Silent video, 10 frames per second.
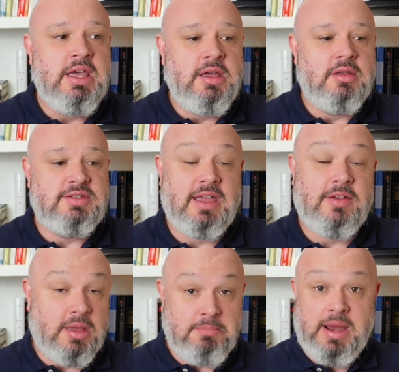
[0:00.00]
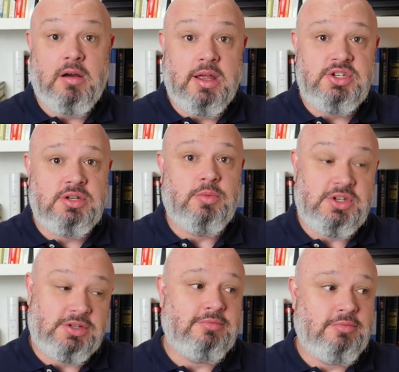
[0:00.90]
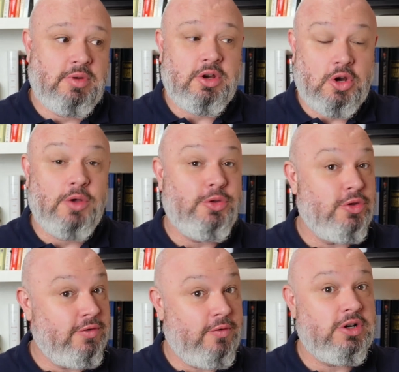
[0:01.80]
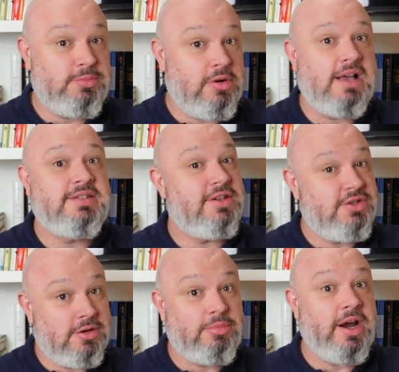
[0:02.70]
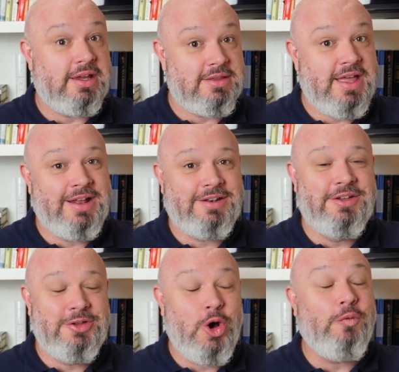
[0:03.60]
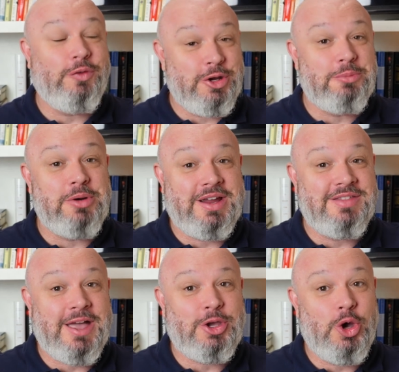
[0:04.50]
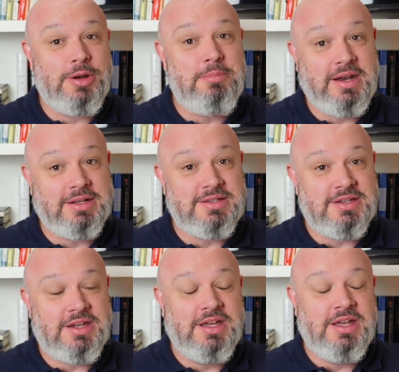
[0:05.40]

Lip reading: say a marriage, which when you're going through the divorce process, you're breaking that, hopefully you're breaking that codependency,